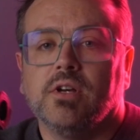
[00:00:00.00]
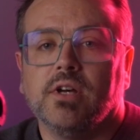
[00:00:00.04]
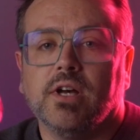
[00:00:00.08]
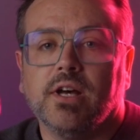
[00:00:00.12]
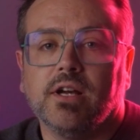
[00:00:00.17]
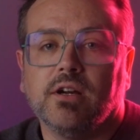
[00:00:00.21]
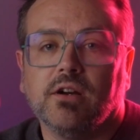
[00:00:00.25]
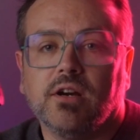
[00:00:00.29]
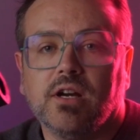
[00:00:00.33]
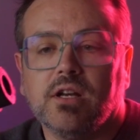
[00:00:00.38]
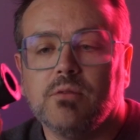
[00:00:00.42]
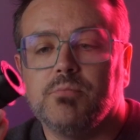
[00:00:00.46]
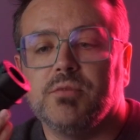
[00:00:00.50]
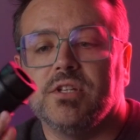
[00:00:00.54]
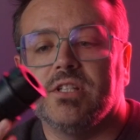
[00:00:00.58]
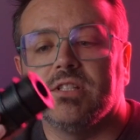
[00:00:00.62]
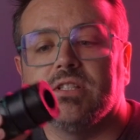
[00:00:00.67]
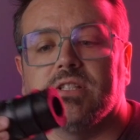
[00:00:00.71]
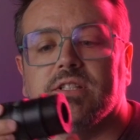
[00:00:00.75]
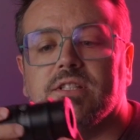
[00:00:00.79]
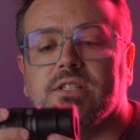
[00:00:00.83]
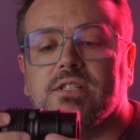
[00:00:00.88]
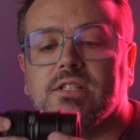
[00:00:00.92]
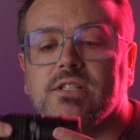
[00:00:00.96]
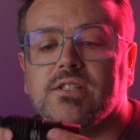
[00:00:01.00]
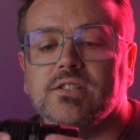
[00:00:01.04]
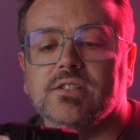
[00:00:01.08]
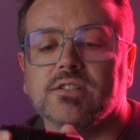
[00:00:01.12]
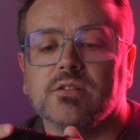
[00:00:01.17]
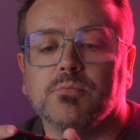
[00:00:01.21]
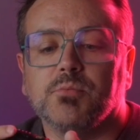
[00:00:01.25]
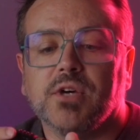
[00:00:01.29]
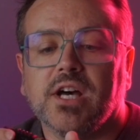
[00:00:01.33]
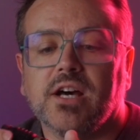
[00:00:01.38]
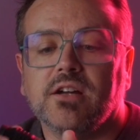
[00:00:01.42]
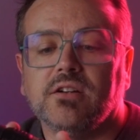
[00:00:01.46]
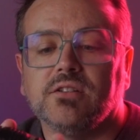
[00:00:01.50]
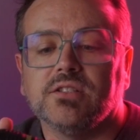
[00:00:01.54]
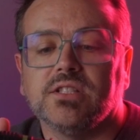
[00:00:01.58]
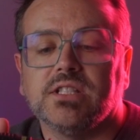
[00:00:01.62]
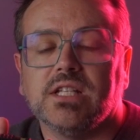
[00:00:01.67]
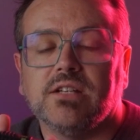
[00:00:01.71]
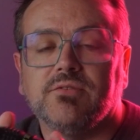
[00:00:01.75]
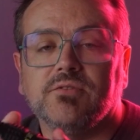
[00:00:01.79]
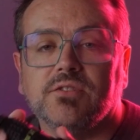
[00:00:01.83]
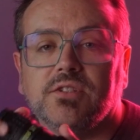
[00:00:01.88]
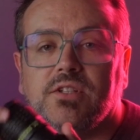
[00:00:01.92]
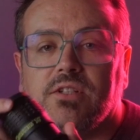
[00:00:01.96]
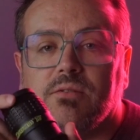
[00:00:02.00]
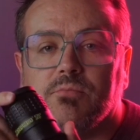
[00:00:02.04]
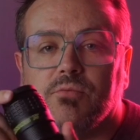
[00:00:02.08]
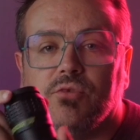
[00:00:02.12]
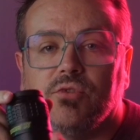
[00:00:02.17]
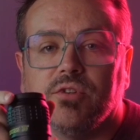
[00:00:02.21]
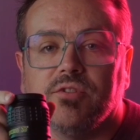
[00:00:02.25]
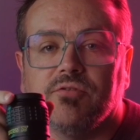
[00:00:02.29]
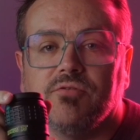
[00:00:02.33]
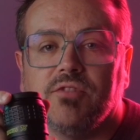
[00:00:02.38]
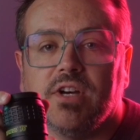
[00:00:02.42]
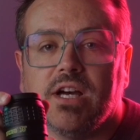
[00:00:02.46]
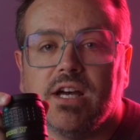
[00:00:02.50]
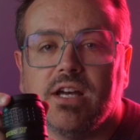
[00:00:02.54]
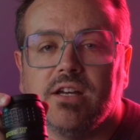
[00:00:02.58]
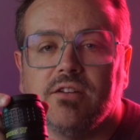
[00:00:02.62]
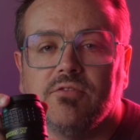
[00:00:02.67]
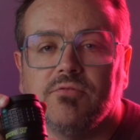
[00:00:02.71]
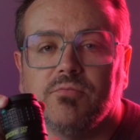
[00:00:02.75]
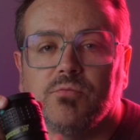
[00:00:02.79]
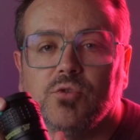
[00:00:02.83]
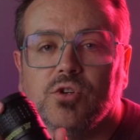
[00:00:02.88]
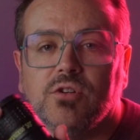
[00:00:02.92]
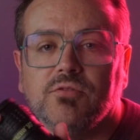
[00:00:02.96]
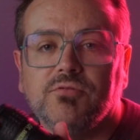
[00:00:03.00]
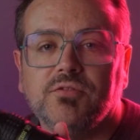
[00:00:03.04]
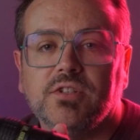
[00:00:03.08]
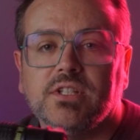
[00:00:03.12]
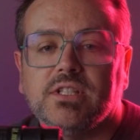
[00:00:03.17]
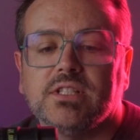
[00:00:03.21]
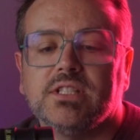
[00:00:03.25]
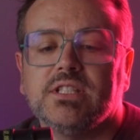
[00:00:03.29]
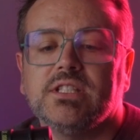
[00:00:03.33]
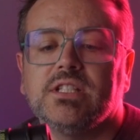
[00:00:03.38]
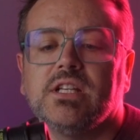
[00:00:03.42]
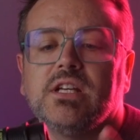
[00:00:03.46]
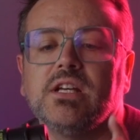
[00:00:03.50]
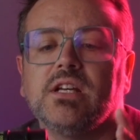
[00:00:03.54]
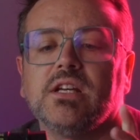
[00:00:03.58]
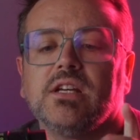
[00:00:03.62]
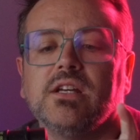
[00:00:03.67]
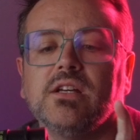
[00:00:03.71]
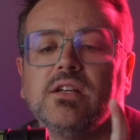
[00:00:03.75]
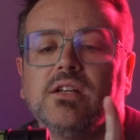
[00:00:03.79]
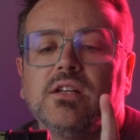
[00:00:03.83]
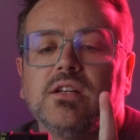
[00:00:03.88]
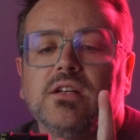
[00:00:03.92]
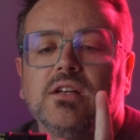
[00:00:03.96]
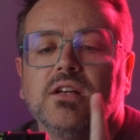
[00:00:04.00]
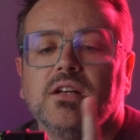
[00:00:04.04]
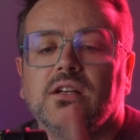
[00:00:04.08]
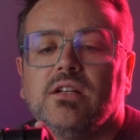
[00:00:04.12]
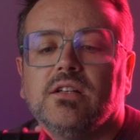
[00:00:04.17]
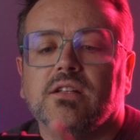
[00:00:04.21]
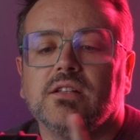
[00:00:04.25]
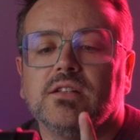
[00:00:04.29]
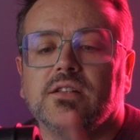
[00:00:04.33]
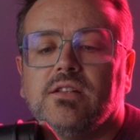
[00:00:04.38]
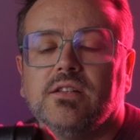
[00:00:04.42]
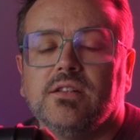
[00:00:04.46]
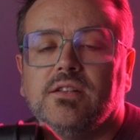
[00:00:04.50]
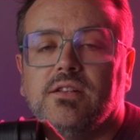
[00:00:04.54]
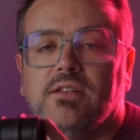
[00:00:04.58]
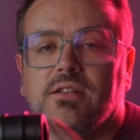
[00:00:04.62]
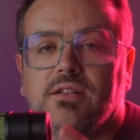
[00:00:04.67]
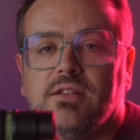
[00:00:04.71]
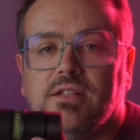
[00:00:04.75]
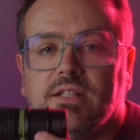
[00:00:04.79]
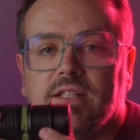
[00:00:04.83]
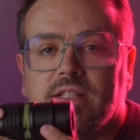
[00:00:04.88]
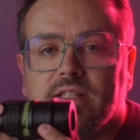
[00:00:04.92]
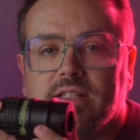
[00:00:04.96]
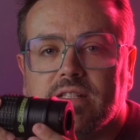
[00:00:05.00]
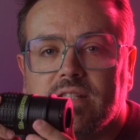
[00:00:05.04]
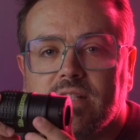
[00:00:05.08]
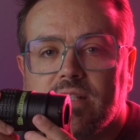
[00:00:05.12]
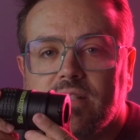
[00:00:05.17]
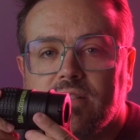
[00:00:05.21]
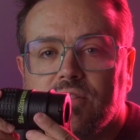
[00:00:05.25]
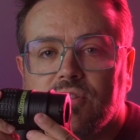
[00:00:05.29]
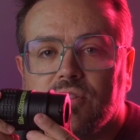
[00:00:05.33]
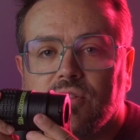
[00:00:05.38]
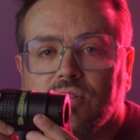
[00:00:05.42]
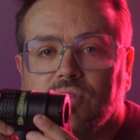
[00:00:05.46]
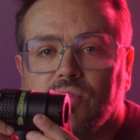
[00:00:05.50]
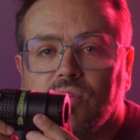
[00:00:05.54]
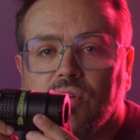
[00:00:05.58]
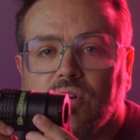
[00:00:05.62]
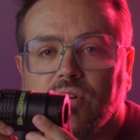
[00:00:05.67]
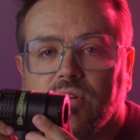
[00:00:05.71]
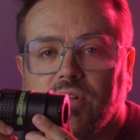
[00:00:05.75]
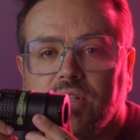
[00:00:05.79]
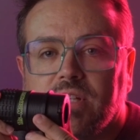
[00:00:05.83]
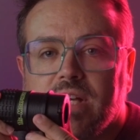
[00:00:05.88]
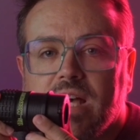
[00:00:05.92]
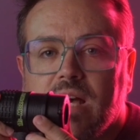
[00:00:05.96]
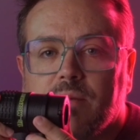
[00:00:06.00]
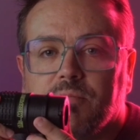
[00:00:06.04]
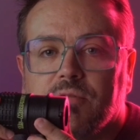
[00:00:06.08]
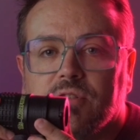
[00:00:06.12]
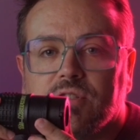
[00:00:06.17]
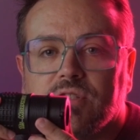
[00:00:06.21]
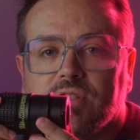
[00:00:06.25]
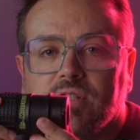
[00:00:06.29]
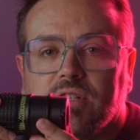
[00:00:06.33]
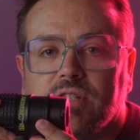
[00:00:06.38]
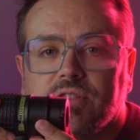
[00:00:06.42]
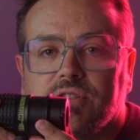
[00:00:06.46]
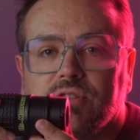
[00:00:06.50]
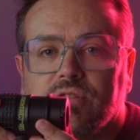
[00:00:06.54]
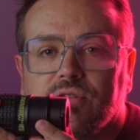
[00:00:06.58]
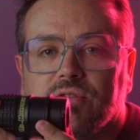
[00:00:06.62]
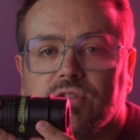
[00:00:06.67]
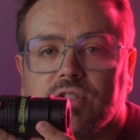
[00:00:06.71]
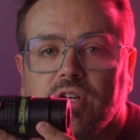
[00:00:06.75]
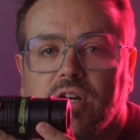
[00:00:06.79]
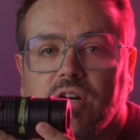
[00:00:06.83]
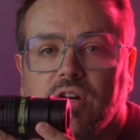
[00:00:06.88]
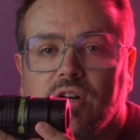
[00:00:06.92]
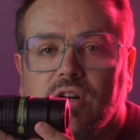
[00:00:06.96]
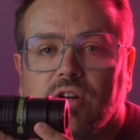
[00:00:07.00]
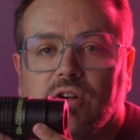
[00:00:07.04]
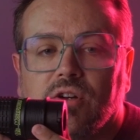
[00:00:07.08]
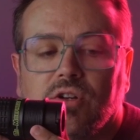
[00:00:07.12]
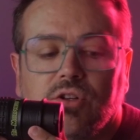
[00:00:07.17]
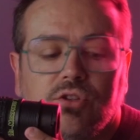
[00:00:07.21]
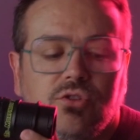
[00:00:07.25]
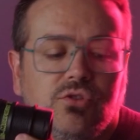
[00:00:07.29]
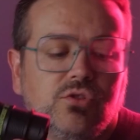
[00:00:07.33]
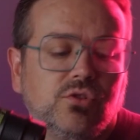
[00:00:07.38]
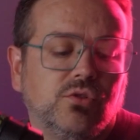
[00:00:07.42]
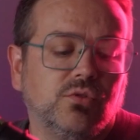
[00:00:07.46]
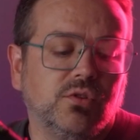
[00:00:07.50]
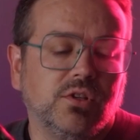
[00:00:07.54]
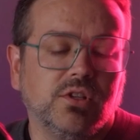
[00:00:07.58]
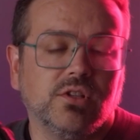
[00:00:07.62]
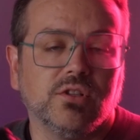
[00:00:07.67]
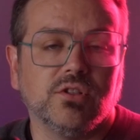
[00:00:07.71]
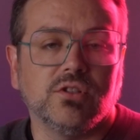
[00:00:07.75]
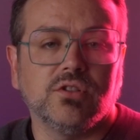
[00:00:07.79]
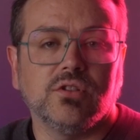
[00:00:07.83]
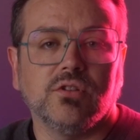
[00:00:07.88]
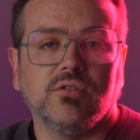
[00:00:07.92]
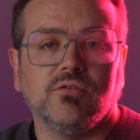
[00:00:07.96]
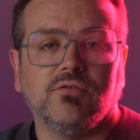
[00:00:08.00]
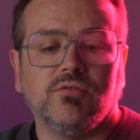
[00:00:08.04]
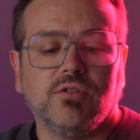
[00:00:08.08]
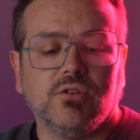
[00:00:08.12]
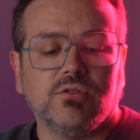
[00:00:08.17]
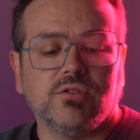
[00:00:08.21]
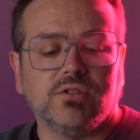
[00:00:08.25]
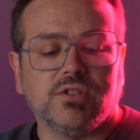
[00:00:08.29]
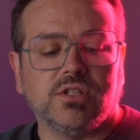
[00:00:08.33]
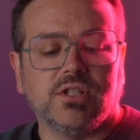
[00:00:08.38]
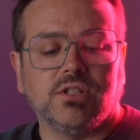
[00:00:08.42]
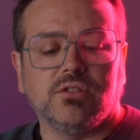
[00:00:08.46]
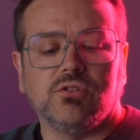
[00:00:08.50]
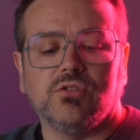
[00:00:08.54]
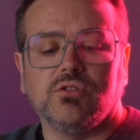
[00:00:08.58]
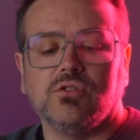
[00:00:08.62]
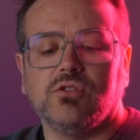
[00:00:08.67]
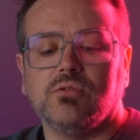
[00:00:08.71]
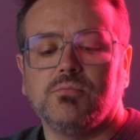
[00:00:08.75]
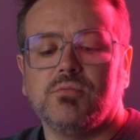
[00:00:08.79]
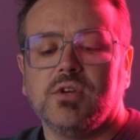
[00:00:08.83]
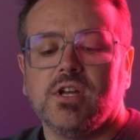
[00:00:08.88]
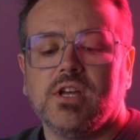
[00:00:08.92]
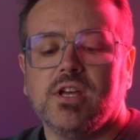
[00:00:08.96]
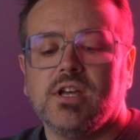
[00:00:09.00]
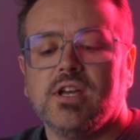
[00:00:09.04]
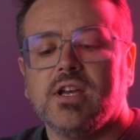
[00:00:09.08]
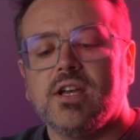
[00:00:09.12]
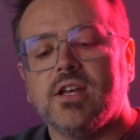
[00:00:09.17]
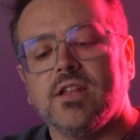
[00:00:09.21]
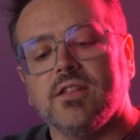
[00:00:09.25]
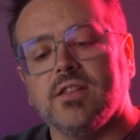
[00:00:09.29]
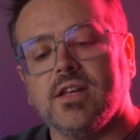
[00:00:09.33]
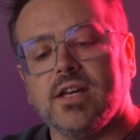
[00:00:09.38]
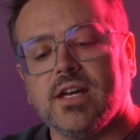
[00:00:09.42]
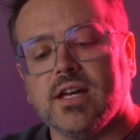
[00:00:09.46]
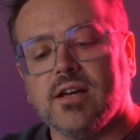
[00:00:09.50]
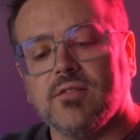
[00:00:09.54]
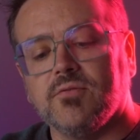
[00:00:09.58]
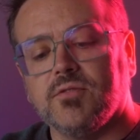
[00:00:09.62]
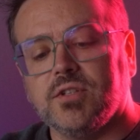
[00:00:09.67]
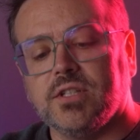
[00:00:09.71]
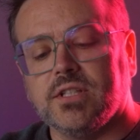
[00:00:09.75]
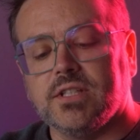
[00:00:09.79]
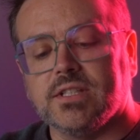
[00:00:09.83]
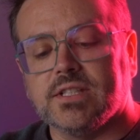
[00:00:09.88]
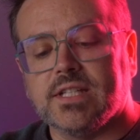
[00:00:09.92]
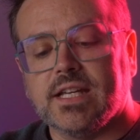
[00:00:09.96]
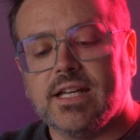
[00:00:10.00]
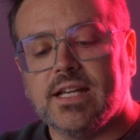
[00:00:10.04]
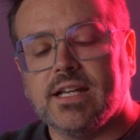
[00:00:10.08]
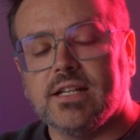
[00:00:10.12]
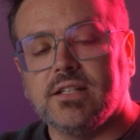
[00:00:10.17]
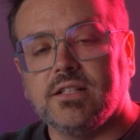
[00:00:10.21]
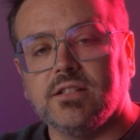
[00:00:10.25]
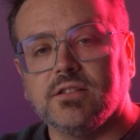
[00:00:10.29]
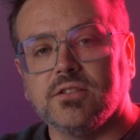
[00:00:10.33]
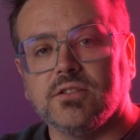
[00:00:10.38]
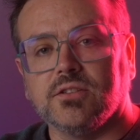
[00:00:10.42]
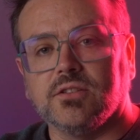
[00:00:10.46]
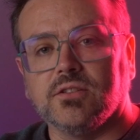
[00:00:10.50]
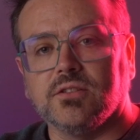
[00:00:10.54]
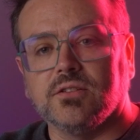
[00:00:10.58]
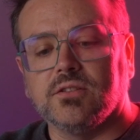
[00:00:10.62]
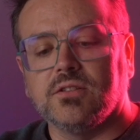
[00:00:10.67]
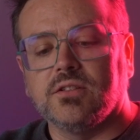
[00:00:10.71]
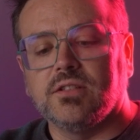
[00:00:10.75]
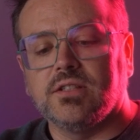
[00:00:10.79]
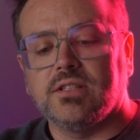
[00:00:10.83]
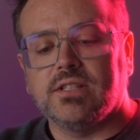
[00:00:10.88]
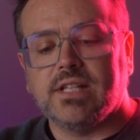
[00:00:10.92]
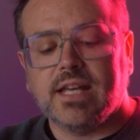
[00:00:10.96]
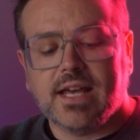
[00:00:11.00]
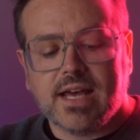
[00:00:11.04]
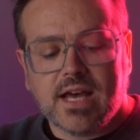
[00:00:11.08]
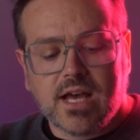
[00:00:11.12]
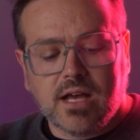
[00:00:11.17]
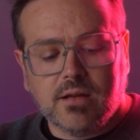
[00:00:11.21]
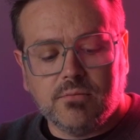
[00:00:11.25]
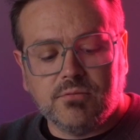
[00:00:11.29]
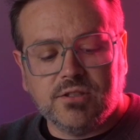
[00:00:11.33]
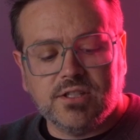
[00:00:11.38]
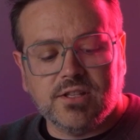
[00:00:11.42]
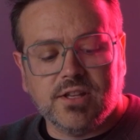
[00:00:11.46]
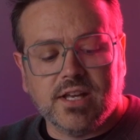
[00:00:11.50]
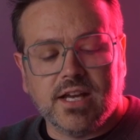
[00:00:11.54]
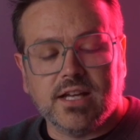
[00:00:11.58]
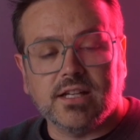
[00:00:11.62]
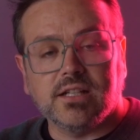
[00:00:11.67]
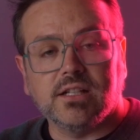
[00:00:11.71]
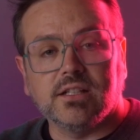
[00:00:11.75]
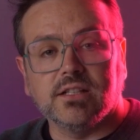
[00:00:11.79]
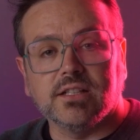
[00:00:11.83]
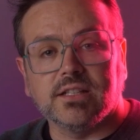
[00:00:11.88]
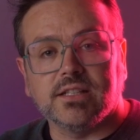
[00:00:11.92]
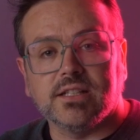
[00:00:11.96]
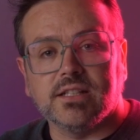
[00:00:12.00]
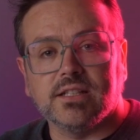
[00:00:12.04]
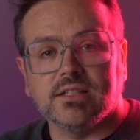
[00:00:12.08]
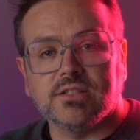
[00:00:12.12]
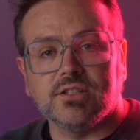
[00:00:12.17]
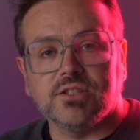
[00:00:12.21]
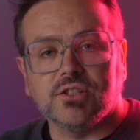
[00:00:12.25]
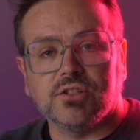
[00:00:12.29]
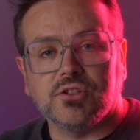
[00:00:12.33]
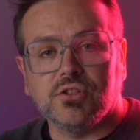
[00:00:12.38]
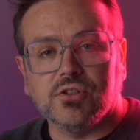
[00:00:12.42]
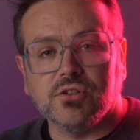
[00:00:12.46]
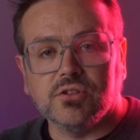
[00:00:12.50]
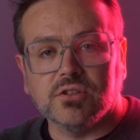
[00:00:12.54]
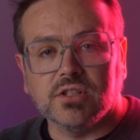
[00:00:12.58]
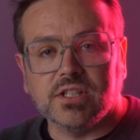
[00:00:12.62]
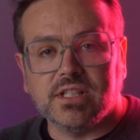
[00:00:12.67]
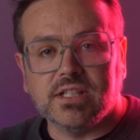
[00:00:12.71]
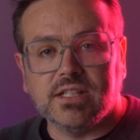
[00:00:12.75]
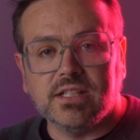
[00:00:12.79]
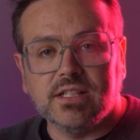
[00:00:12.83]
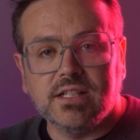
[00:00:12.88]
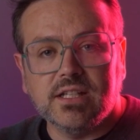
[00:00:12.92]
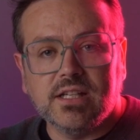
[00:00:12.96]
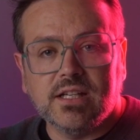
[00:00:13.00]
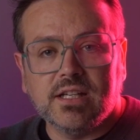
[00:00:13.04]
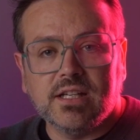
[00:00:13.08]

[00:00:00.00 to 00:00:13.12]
on our eyepieces. This is a Botter 17.5 Morpheus. These 1.25" adapters let us use our 2-inch focusing tube. They have these handy little tabs that get securely